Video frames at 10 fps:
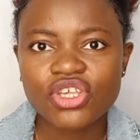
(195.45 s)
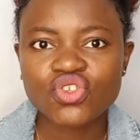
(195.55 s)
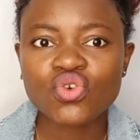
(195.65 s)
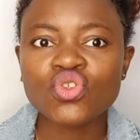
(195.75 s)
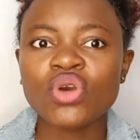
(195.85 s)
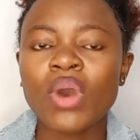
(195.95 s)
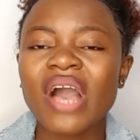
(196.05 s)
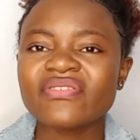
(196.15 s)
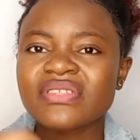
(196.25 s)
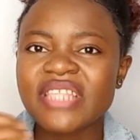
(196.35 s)
so they will
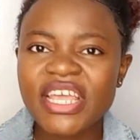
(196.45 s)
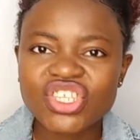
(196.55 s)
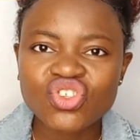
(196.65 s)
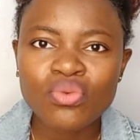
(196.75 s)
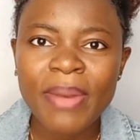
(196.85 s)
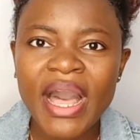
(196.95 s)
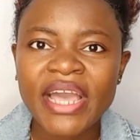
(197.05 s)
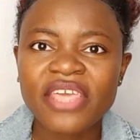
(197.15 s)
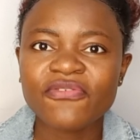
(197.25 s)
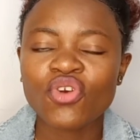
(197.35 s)
have to taste you
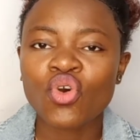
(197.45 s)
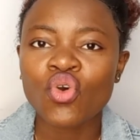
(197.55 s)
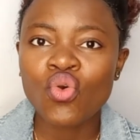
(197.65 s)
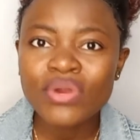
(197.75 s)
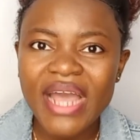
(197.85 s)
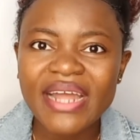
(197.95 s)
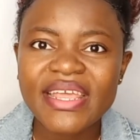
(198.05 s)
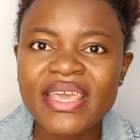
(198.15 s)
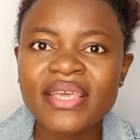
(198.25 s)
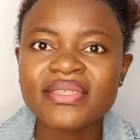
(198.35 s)
back if you're good at
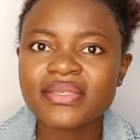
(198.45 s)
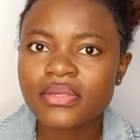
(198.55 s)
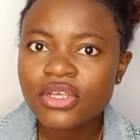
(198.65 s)
it